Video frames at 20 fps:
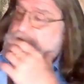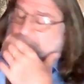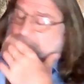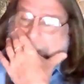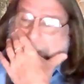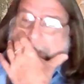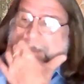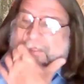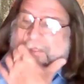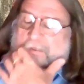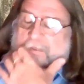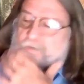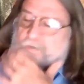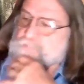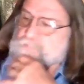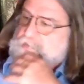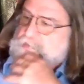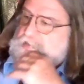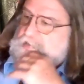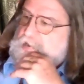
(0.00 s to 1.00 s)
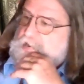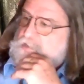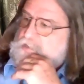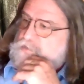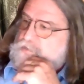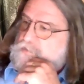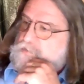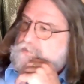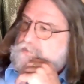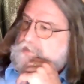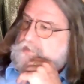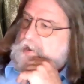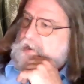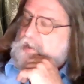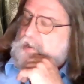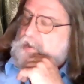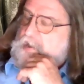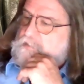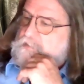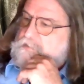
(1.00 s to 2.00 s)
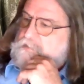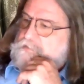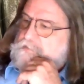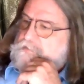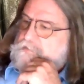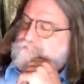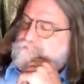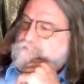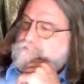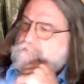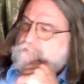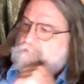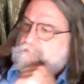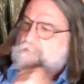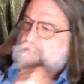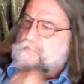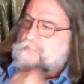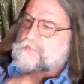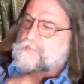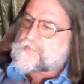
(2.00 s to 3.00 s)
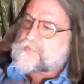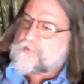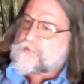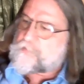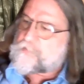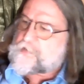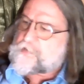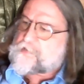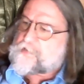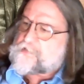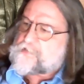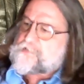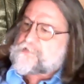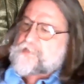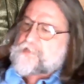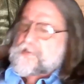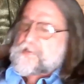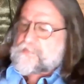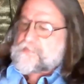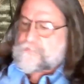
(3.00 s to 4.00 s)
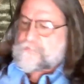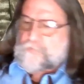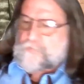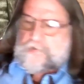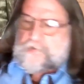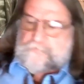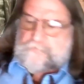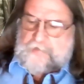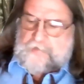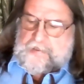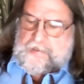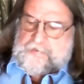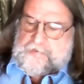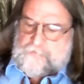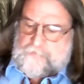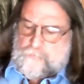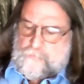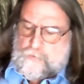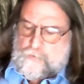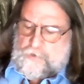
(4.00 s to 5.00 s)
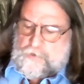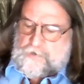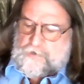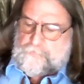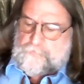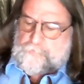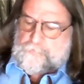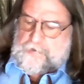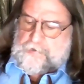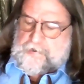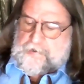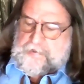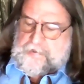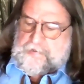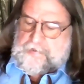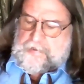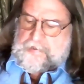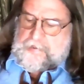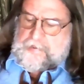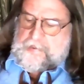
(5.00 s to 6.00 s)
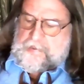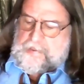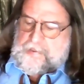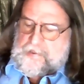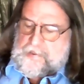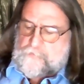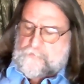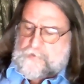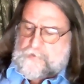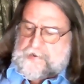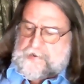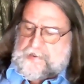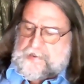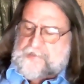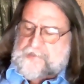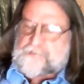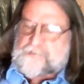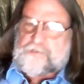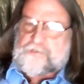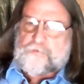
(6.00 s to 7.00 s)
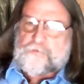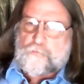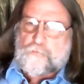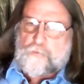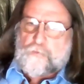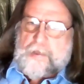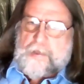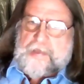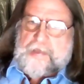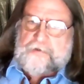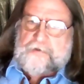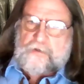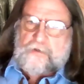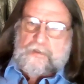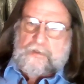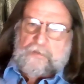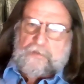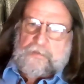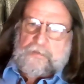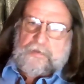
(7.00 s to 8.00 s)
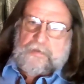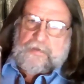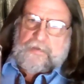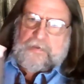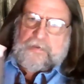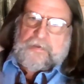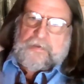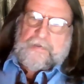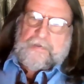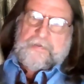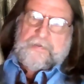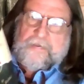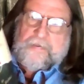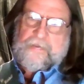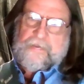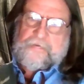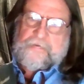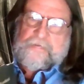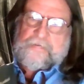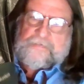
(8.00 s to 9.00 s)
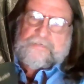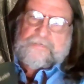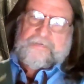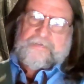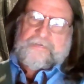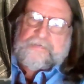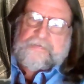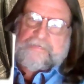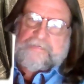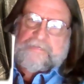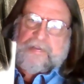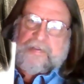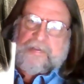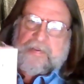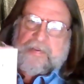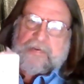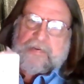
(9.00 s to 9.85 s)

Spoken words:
scholars, potential scholars, there is a 3-volume work by Henry S. Randall, and this is